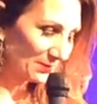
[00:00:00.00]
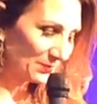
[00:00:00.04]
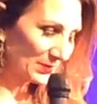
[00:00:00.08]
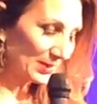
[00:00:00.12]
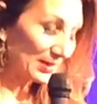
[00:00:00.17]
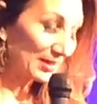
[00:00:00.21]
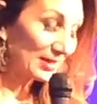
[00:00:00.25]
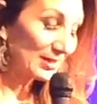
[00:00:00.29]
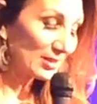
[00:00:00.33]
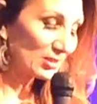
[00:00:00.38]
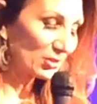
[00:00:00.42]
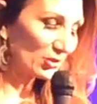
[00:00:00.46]

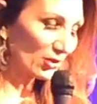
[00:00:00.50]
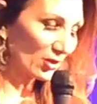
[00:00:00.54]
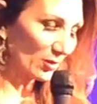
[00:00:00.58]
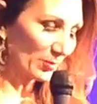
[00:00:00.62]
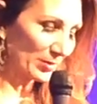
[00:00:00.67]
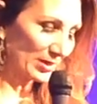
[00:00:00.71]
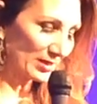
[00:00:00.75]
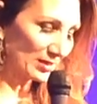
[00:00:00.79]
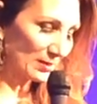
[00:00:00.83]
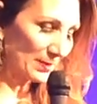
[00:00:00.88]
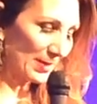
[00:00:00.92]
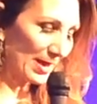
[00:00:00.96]
But he's going to
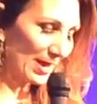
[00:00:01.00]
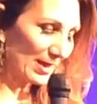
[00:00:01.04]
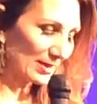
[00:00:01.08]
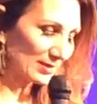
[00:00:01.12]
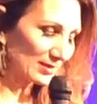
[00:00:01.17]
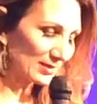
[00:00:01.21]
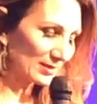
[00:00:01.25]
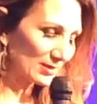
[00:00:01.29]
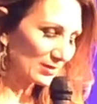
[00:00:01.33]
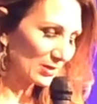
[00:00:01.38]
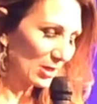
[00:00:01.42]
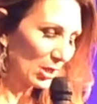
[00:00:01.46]
bring to
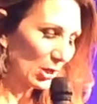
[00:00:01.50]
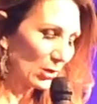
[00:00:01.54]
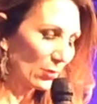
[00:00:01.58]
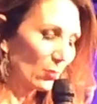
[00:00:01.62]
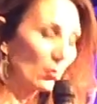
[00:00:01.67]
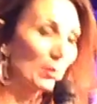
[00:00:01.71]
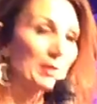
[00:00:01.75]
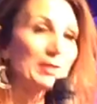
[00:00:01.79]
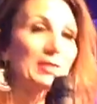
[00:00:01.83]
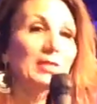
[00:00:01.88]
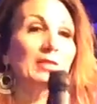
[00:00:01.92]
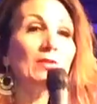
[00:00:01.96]
pass
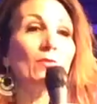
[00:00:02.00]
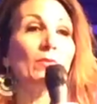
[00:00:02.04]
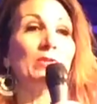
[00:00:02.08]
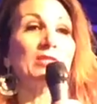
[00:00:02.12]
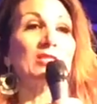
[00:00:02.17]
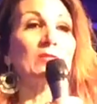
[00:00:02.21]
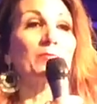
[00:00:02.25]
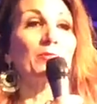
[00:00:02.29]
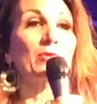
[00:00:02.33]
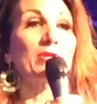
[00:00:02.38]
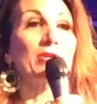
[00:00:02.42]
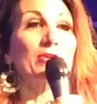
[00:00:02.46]
what he
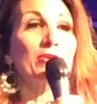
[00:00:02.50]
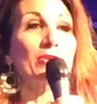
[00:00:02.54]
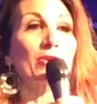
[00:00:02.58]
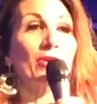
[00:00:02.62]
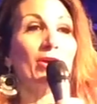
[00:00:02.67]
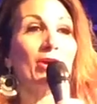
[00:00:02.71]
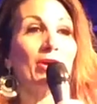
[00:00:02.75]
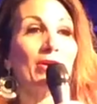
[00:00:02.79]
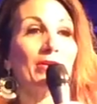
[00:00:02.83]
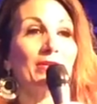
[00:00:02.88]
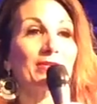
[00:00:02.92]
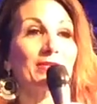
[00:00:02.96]
whispered in
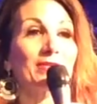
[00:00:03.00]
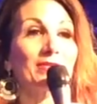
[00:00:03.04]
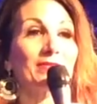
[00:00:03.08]
your heart.